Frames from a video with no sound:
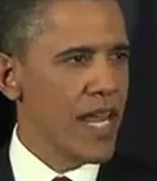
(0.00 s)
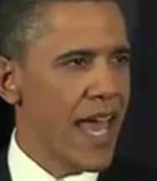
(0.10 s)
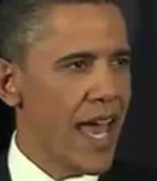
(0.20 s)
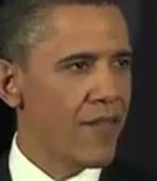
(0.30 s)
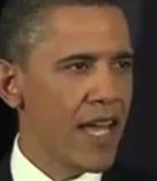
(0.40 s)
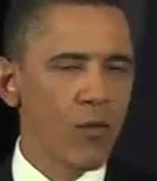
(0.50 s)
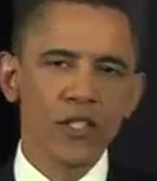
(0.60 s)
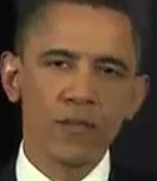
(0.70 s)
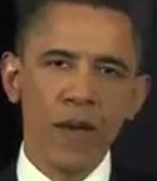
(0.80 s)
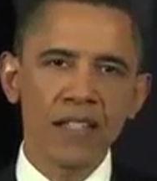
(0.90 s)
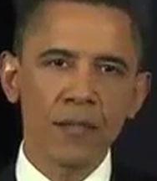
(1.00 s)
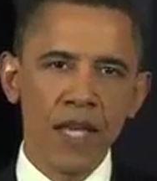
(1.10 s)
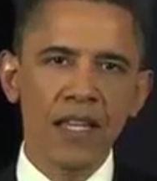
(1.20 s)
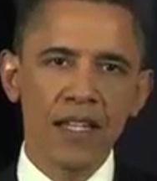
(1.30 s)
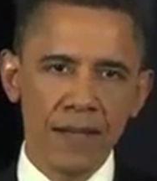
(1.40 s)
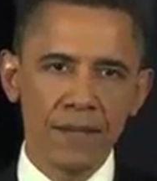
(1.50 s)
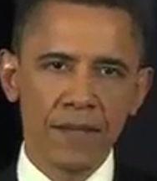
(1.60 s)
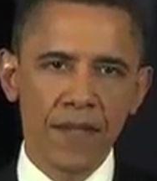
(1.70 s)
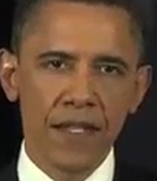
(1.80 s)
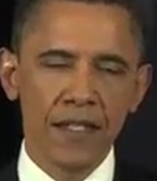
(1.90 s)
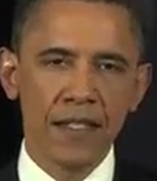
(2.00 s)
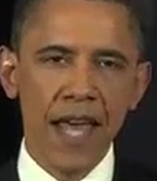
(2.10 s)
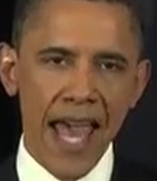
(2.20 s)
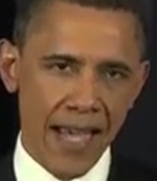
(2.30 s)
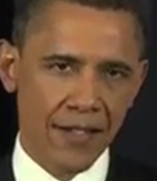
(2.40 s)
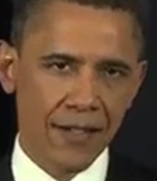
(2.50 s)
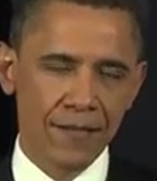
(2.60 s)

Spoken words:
have a responsibility to act.